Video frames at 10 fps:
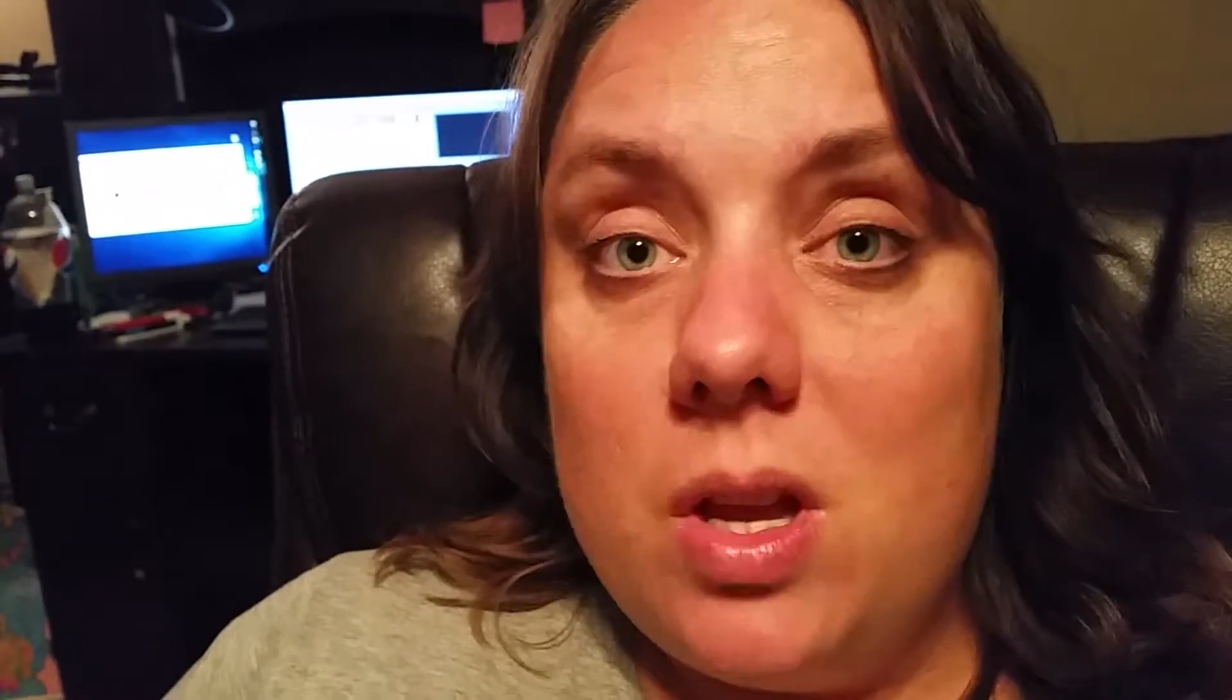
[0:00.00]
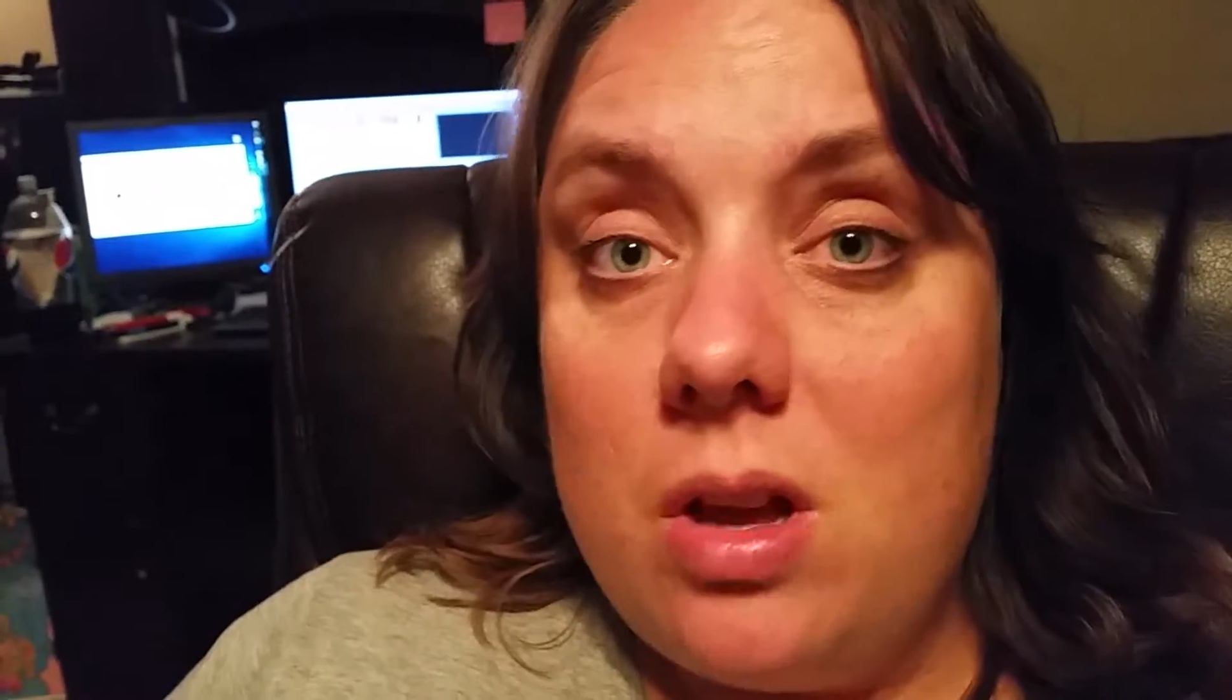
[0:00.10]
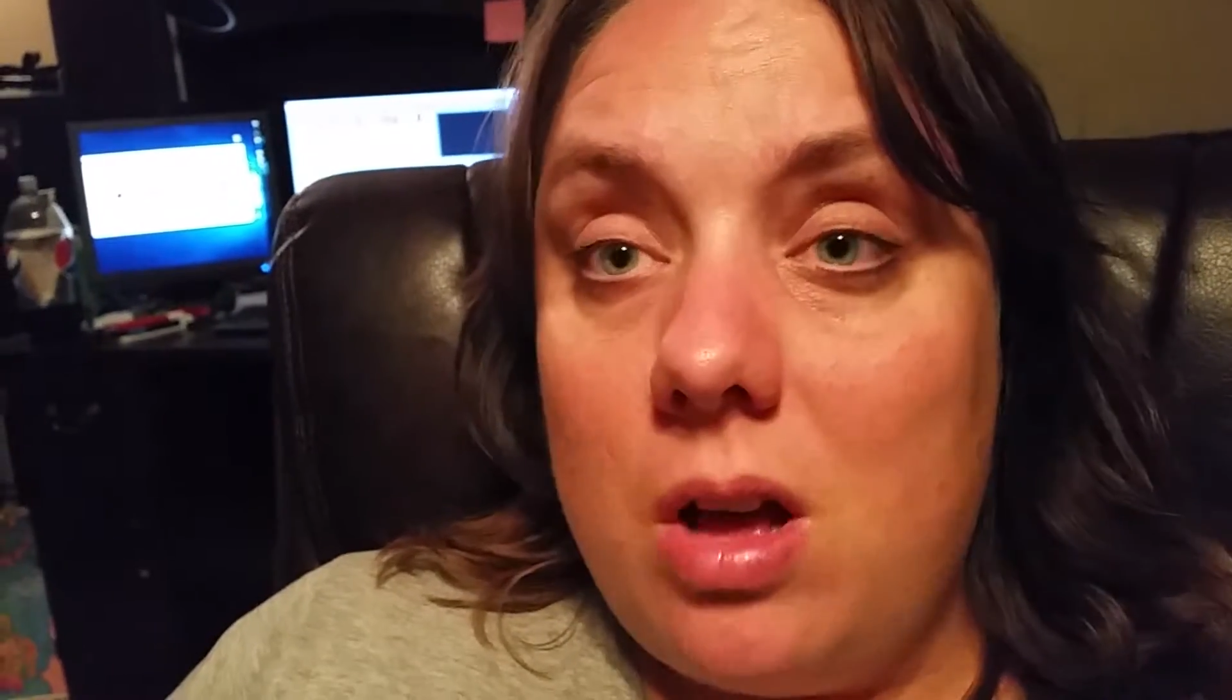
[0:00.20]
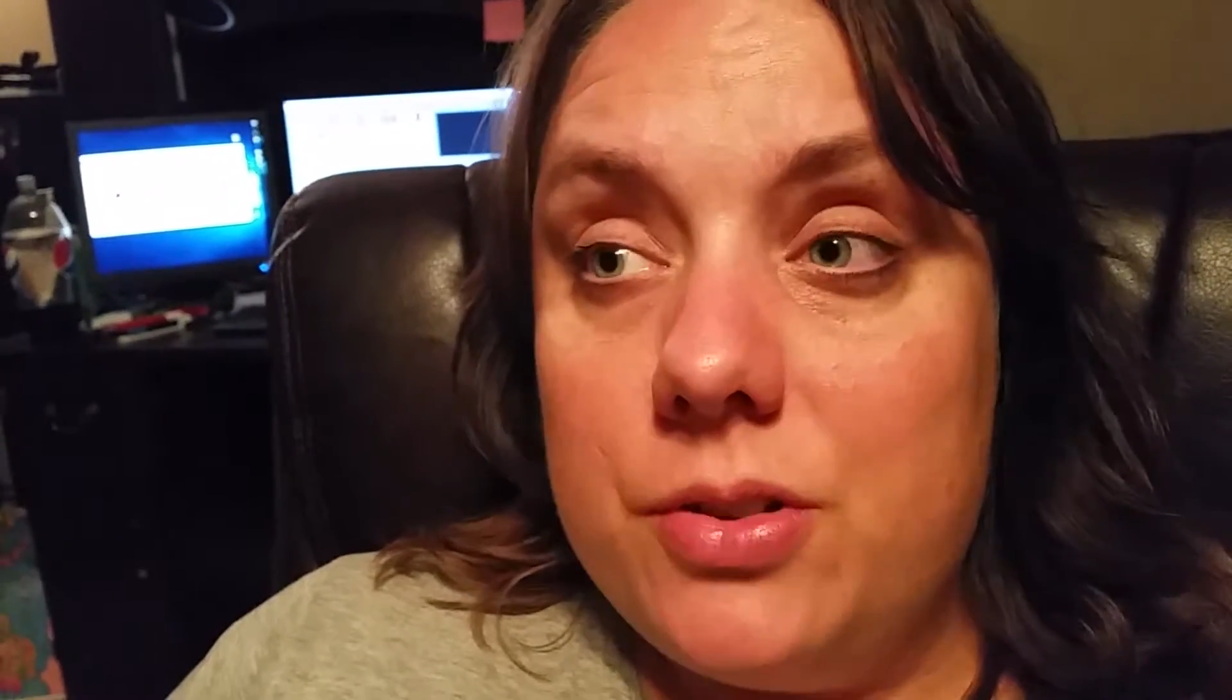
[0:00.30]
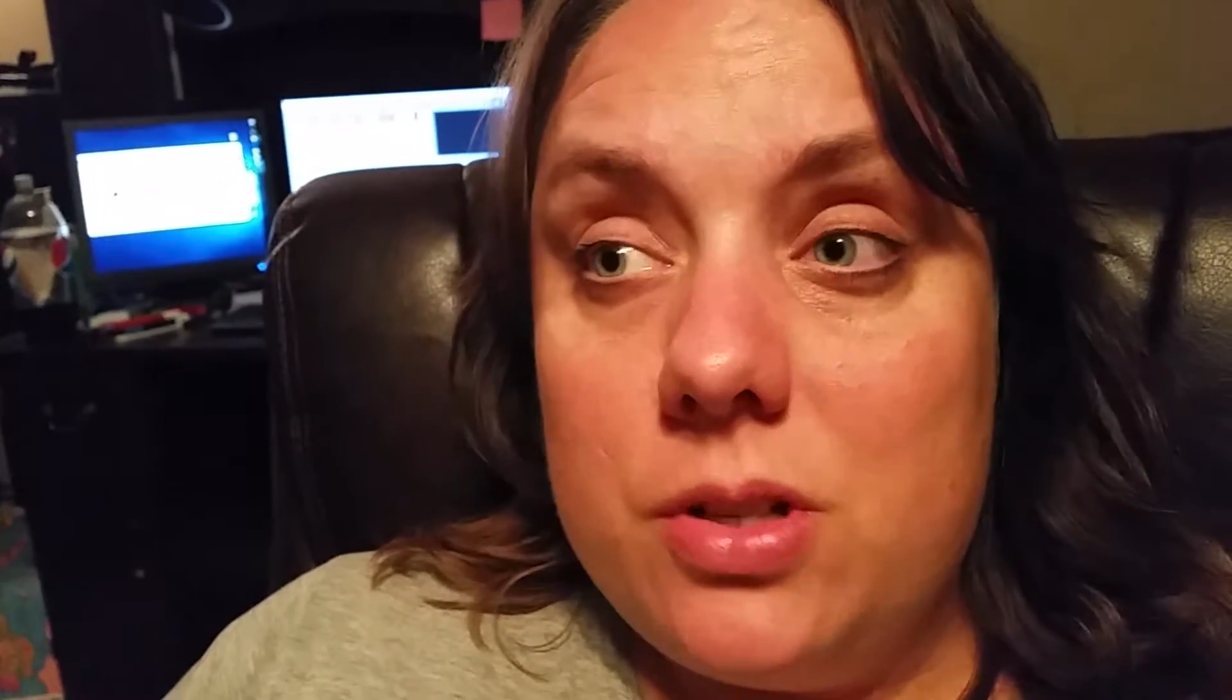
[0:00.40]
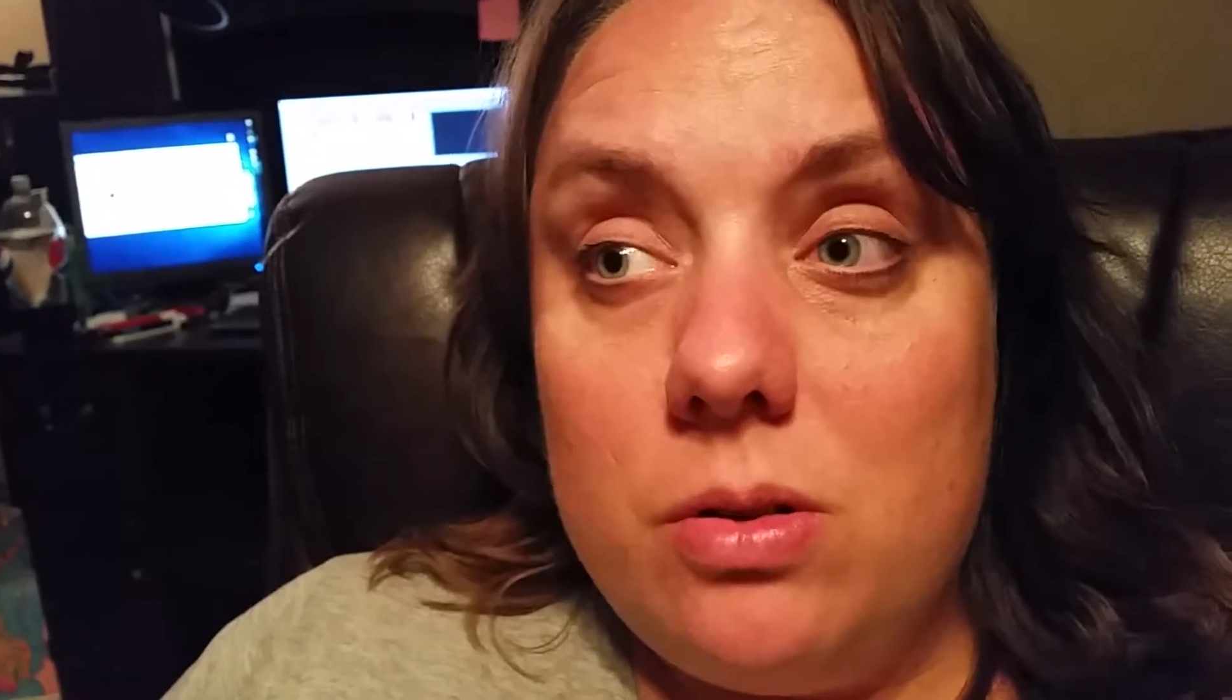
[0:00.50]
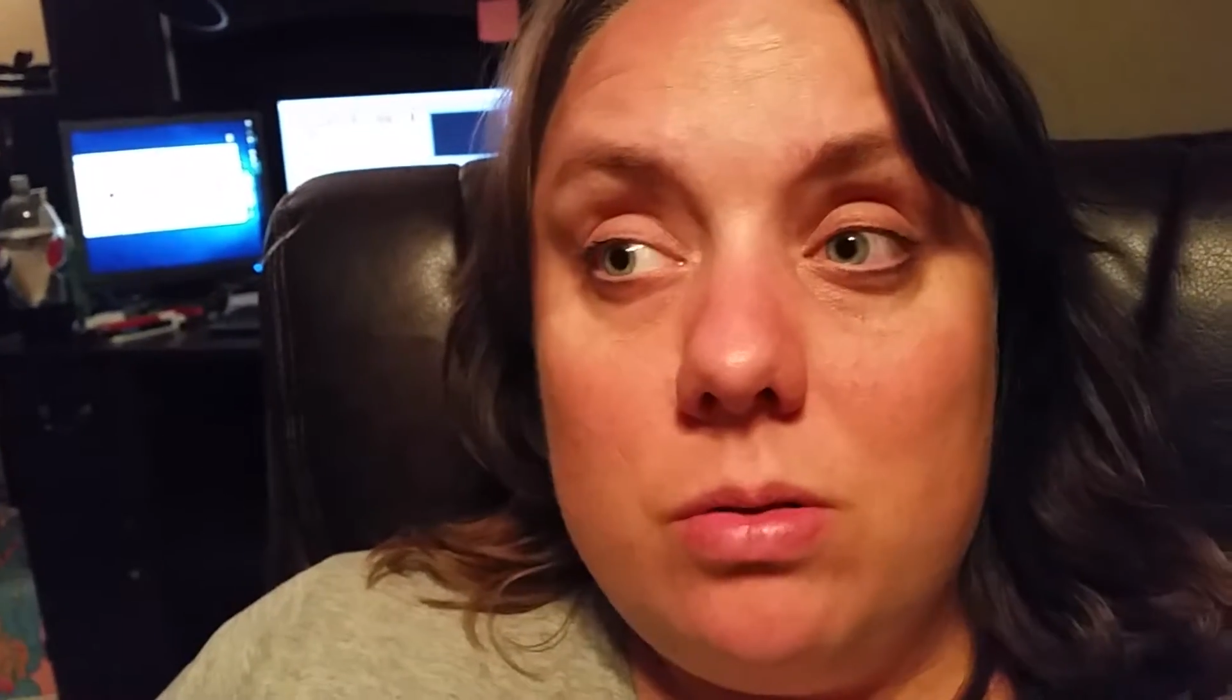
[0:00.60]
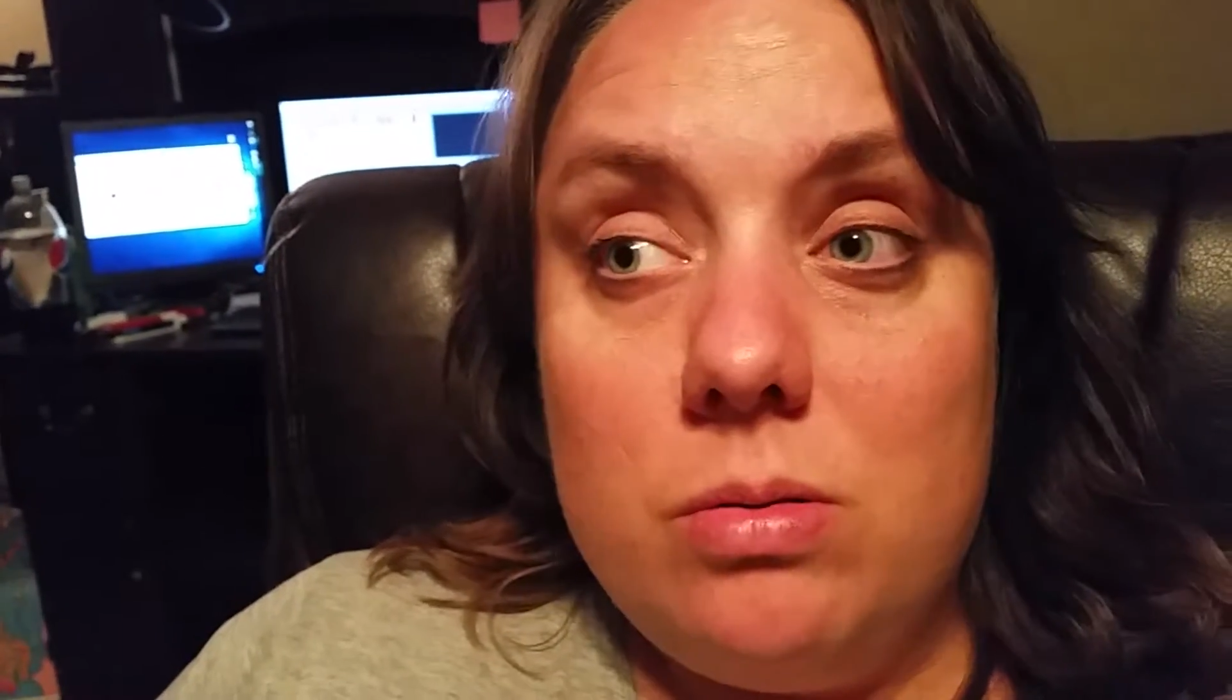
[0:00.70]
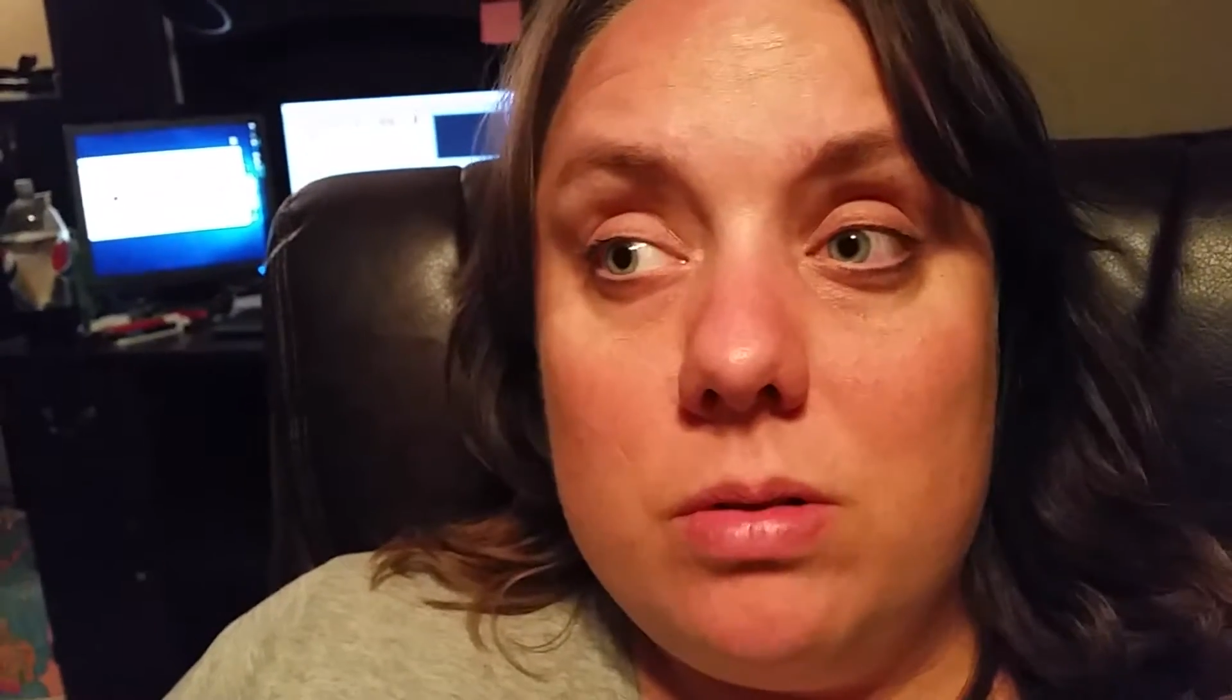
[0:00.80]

Also,